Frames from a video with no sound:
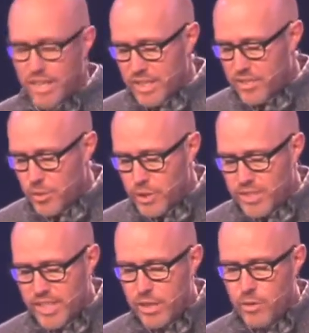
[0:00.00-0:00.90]
And so we
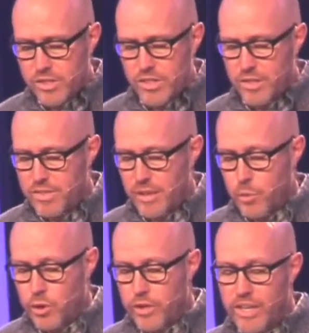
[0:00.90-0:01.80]
say to ourselves, I
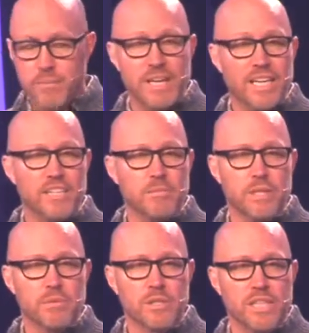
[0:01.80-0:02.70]
worry that I'm not going to be
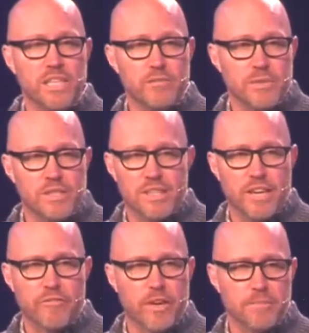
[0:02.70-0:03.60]
able to keep this
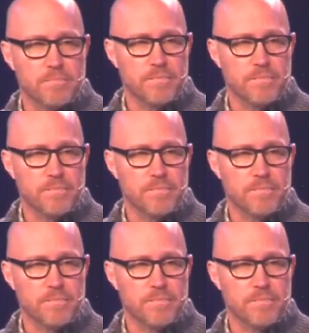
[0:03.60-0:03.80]
life up.